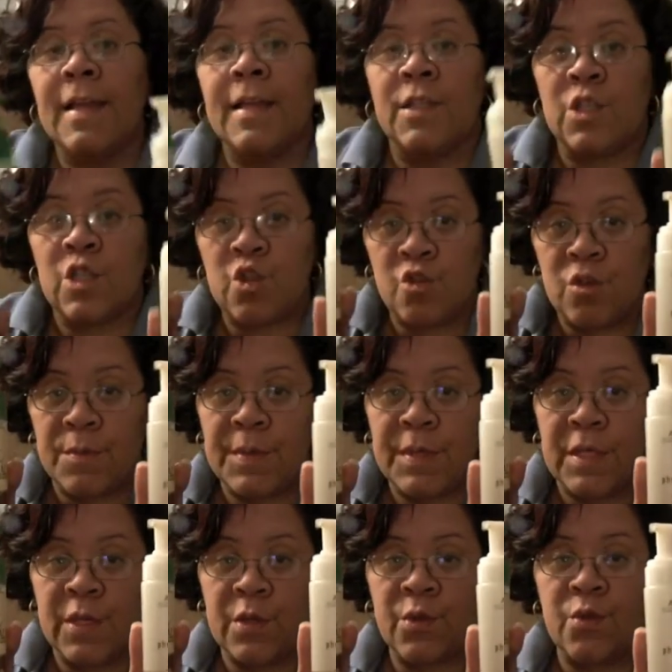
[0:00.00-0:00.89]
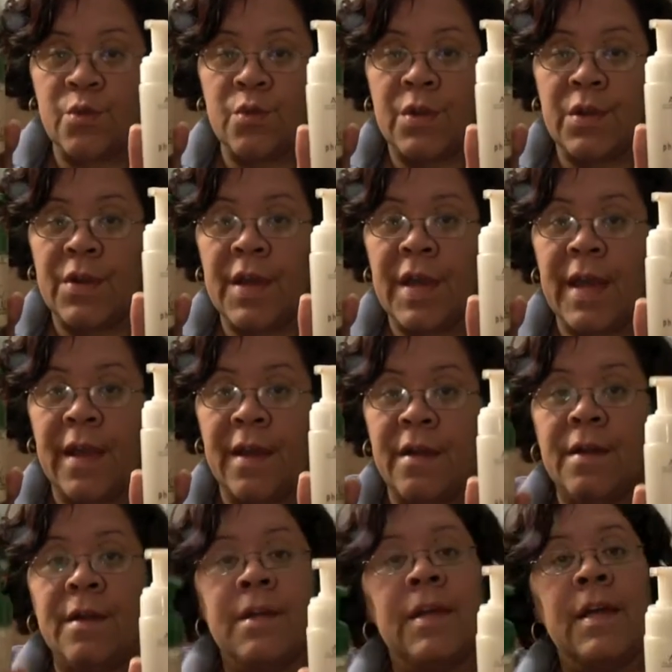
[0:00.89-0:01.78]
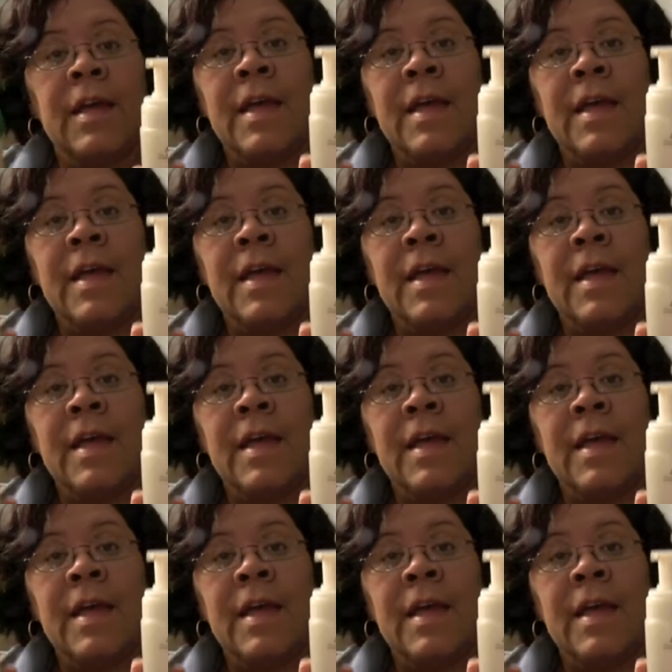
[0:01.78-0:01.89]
and distribute it through your hair.